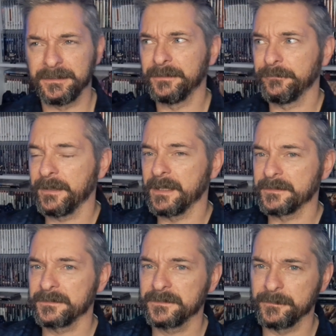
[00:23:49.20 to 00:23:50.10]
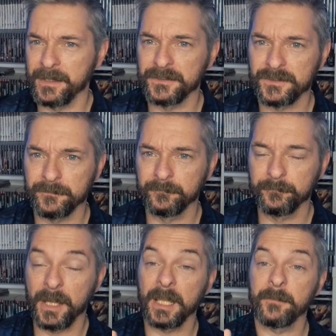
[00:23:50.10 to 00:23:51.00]
did forget to mention,
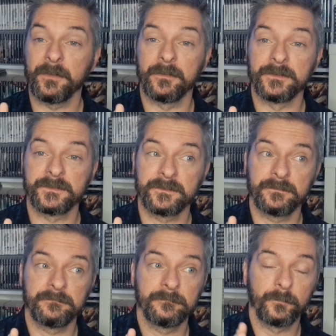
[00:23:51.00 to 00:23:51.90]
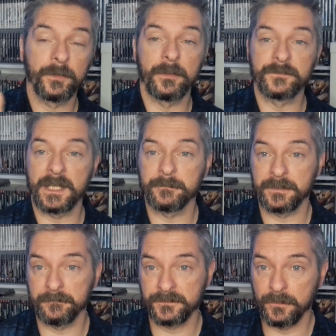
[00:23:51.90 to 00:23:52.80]
partly because one of those games
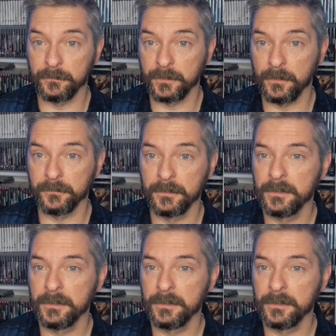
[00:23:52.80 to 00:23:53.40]
I've sold on.